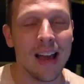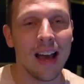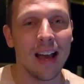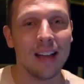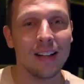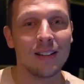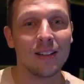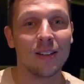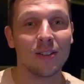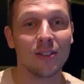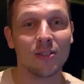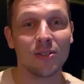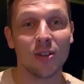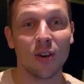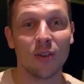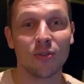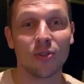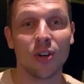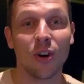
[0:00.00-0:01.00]
And
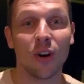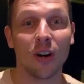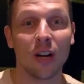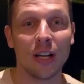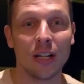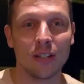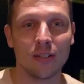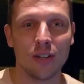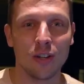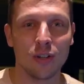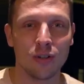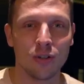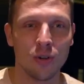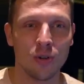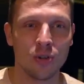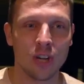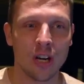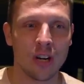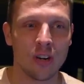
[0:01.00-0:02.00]
Surfshark is
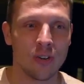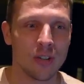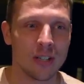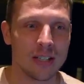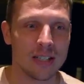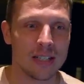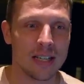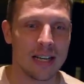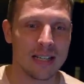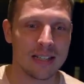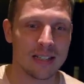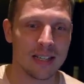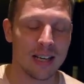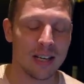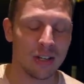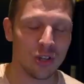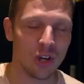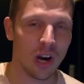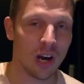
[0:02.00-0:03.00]
so generous. They
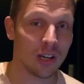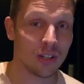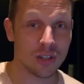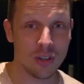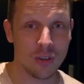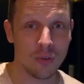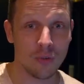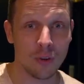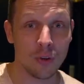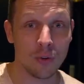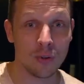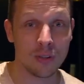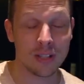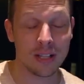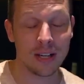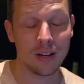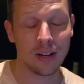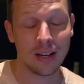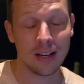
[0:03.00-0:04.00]
say, Josh, your viewers,
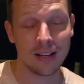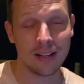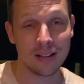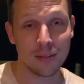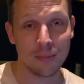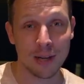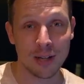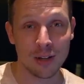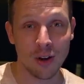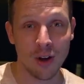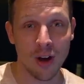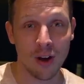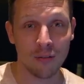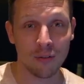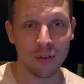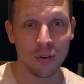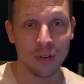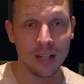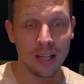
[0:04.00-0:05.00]
they're gonna get a special
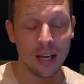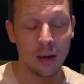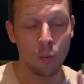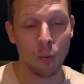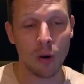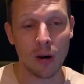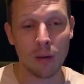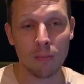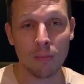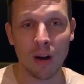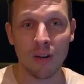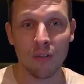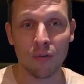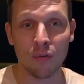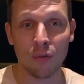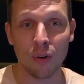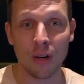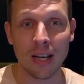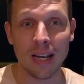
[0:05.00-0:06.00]
offer. They get 1 month
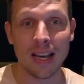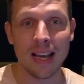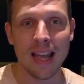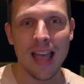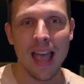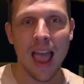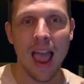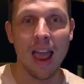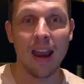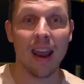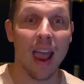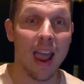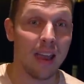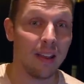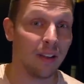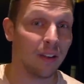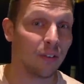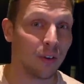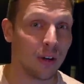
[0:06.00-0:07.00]
free and
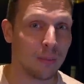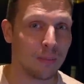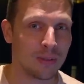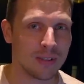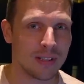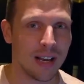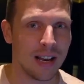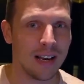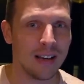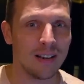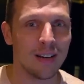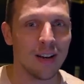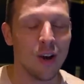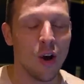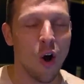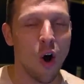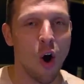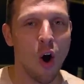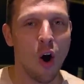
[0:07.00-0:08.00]
83%
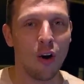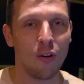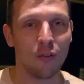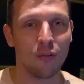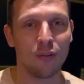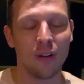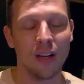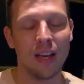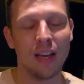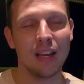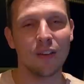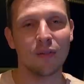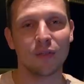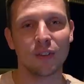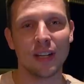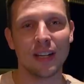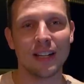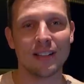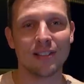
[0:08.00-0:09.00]
off if
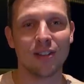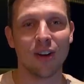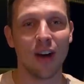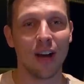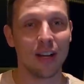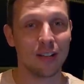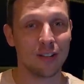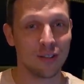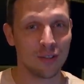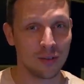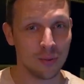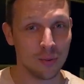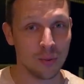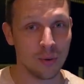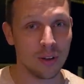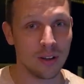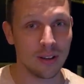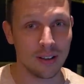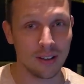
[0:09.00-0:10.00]
they decide
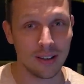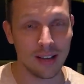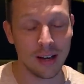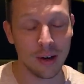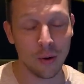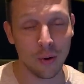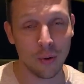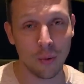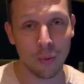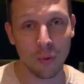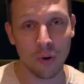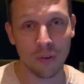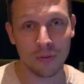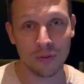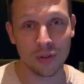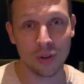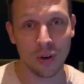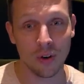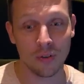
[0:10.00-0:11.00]
to go with
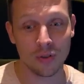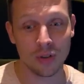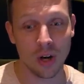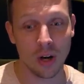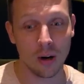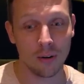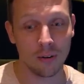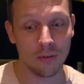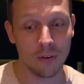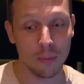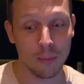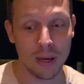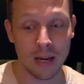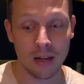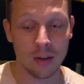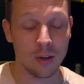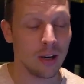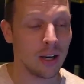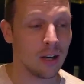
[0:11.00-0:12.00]
Surfshark
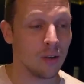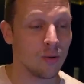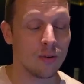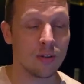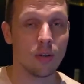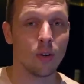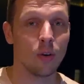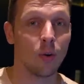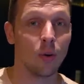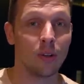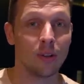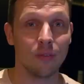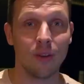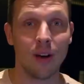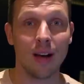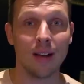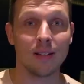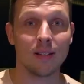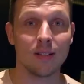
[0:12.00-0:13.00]
VPN. You can use it on all
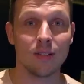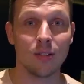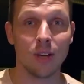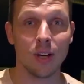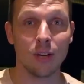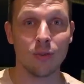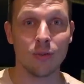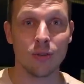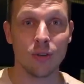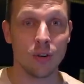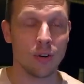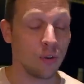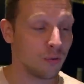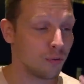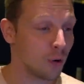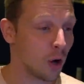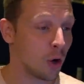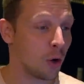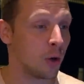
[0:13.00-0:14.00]
devices. You can use it on your
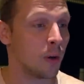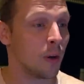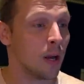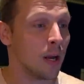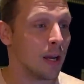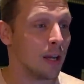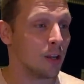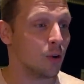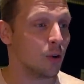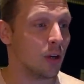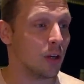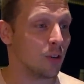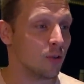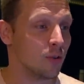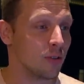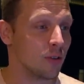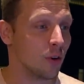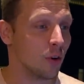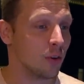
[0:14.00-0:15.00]
phone. You can
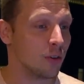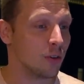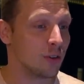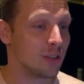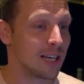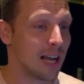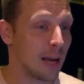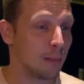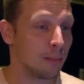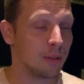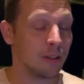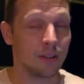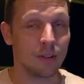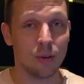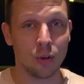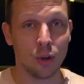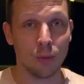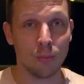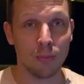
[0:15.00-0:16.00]
use it on your tablet,
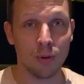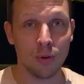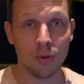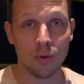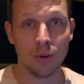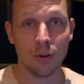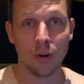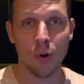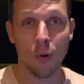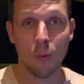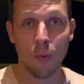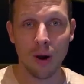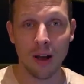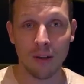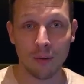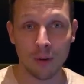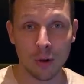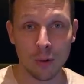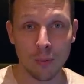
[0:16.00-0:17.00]
your computer,
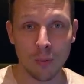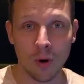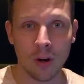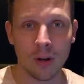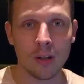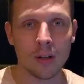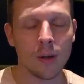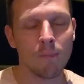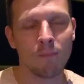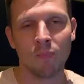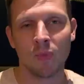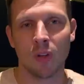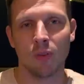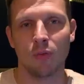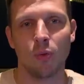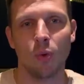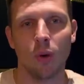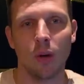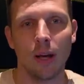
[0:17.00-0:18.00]
wherever you want,
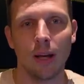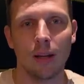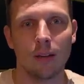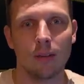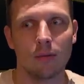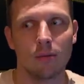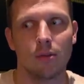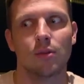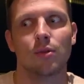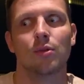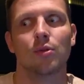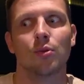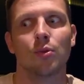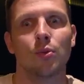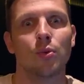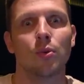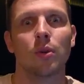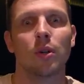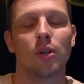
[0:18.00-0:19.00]
for like
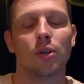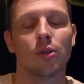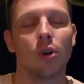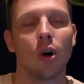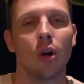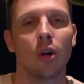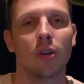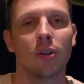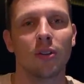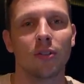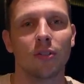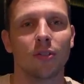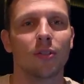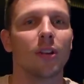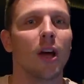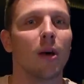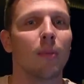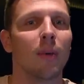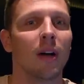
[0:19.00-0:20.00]

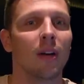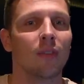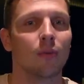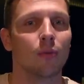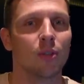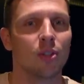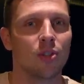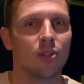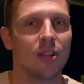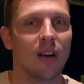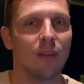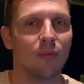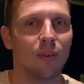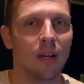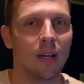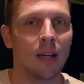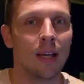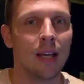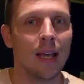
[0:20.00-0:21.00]
$2 a month, which is
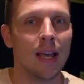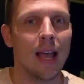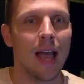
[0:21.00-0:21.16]
nothing.